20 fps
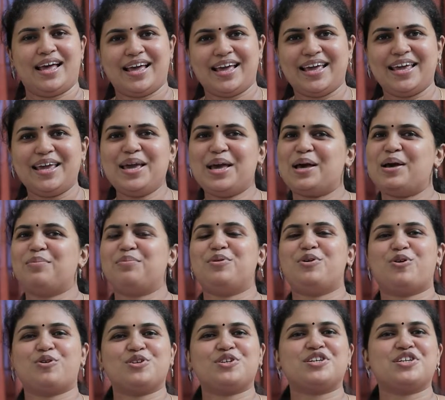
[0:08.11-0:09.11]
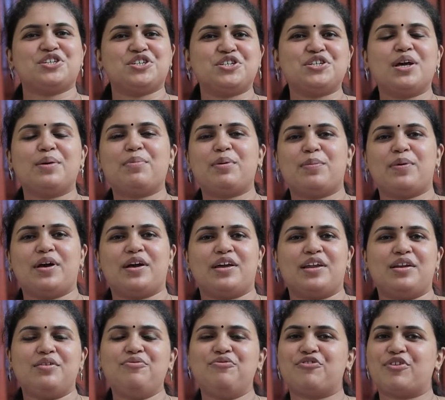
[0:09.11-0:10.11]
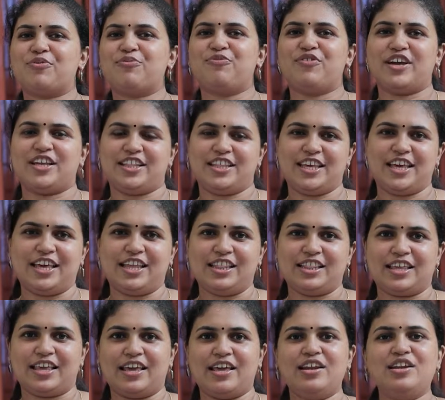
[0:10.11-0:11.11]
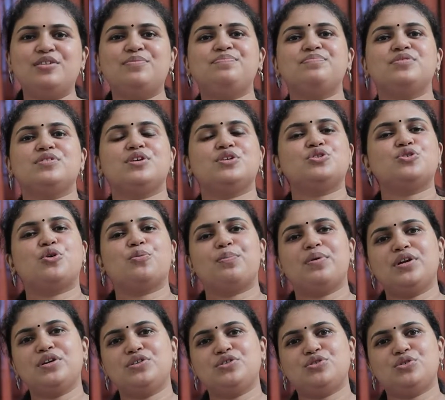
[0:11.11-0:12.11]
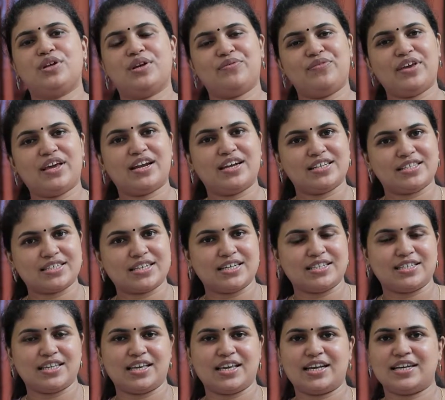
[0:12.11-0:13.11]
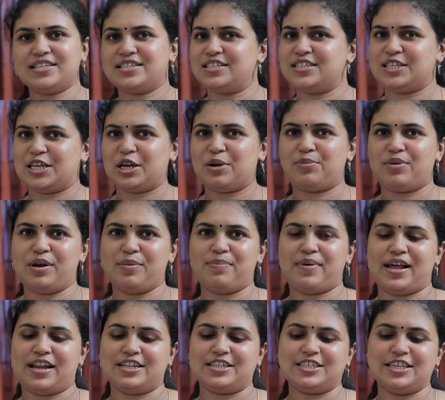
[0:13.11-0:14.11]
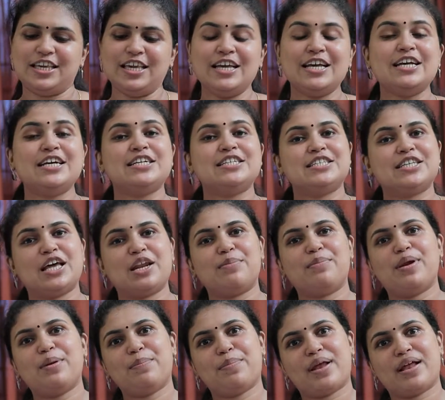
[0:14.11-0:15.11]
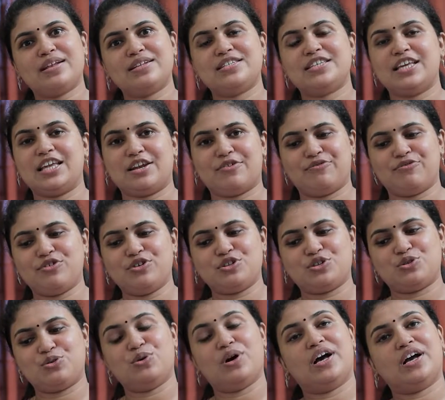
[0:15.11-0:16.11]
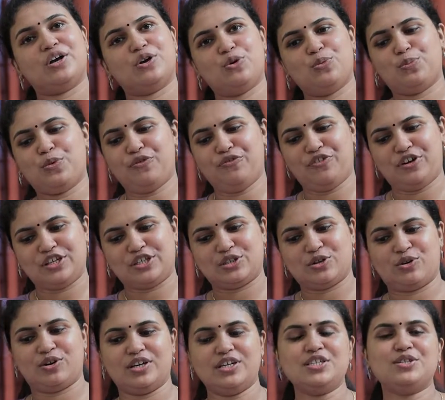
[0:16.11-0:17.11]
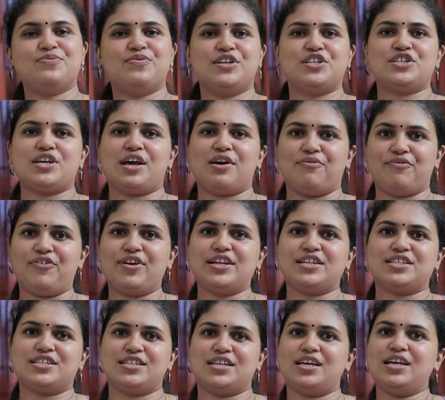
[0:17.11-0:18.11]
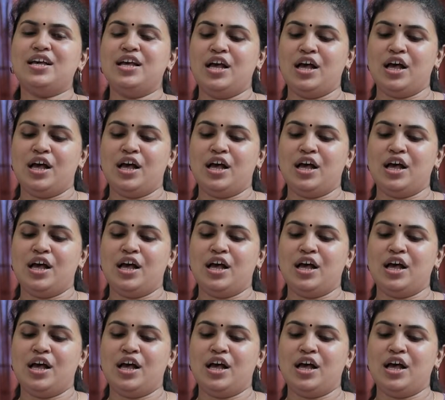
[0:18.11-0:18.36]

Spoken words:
Hi, I'm Dr. Krishna Prabhakaran from Vaidya Healthcare. The topic today we are discussing is cerebral palsy. Cerebral palsy refers to a group of disorders which affects the